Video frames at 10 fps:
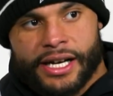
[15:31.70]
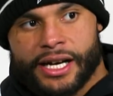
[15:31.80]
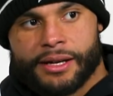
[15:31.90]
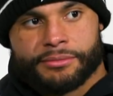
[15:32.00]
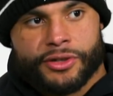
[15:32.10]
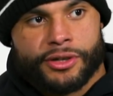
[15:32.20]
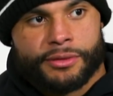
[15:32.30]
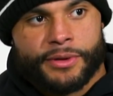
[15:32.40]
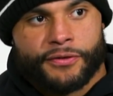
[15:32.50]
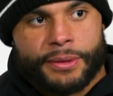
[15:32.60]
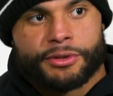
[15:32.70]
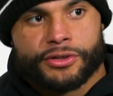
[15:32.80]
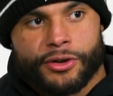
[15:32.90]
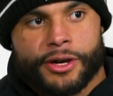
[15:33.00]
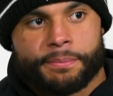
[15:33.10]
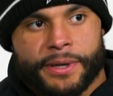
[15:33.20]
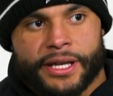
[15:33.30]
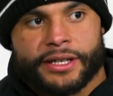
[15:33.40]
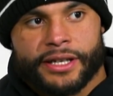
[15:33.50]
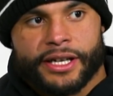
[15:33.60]
You know what I mean? Flip the script
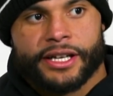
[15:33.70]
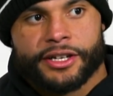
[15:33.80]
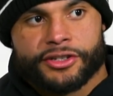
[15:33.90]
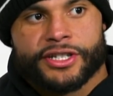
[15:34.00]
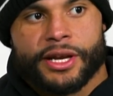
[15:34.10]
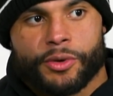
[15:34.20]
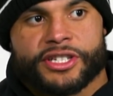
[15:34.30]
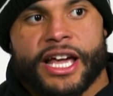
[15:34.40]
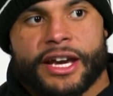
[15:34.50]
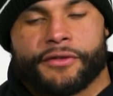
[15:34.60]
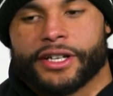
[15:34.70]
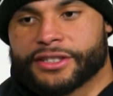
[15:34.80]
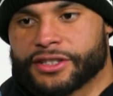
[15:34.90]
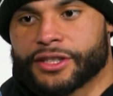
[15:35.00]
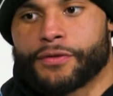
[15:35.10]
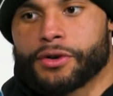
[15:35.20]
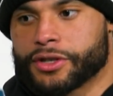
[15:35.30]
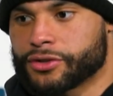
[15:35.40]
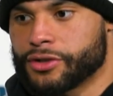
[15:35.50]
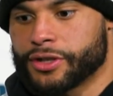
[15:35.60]
and understand what's ahead of us and just
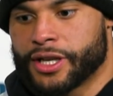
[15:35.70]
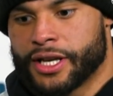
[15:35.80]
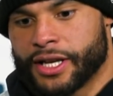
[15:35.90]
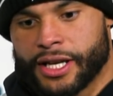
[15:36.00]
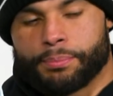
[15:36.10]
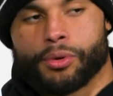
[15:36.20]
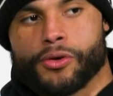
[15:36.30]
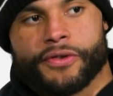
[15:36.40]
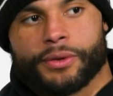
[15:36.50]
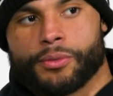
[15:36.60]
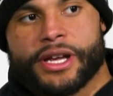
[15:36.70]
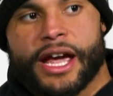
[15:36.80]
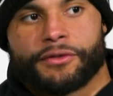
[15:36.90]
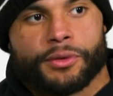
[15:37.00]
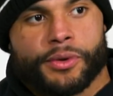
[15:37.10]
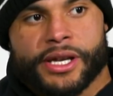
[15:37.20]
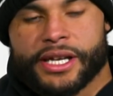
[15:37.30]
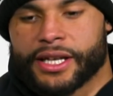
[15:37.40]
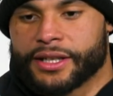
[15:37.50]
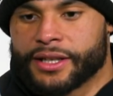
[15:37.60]
focus on improving week after
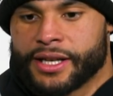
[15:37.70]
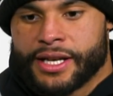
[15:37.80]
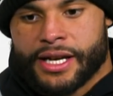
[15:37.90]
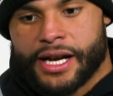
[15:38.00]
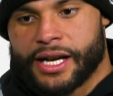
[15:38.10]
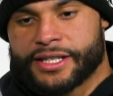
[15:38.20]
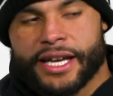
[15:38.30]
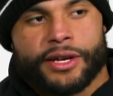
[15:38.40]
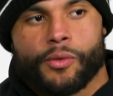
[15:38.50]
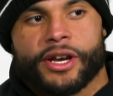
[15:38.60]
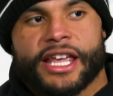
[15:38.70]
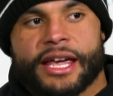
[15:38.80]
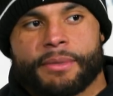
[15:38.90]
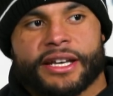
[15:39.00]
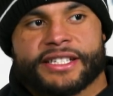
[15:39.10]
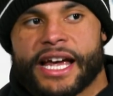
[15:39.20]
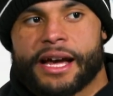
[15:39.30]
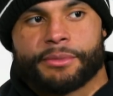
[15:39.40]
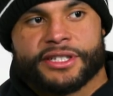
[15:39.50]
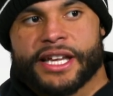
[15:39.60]
week and taking it one game at a
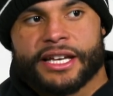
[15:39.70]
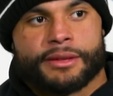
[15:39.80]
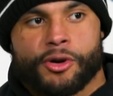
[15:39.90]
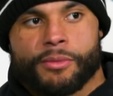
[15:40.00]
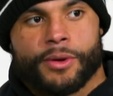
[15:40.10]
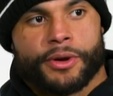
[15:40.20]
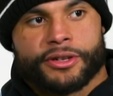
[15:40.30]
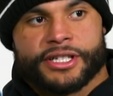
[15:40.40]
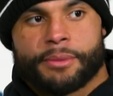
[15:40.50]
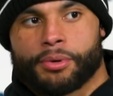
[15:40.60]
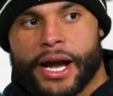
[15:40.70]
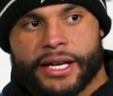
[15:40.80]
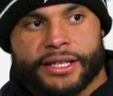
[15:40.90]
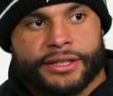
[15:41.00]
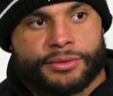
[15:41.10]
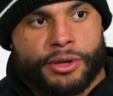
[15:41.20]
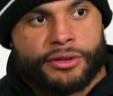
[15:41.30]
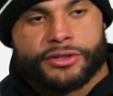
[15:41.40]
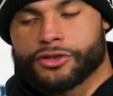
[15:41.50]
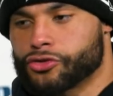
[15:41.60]
time and staying in the moment, whether it's at practice,
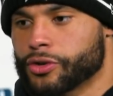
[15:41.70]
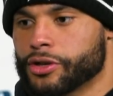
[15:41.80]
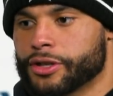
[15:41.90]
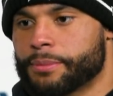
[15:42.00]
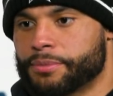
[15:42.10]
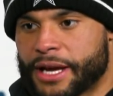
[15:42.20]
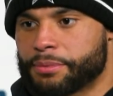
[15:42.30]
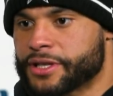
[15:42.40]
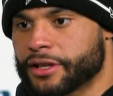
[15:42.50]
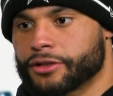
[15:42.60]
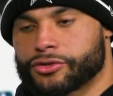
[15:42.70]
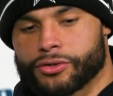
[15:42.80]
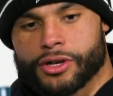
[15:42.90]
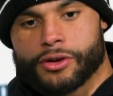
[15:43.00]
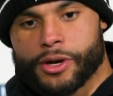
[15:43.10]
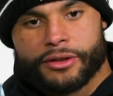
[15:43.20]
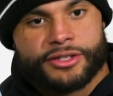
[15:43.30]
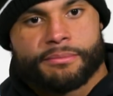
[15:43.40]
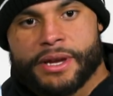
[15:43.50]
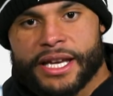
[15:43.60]
whether it's a drill, that particular drill, whether
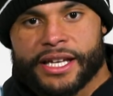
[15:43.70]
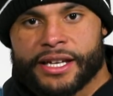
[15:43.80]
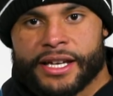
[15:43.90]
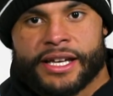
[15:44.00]
it's a meeting.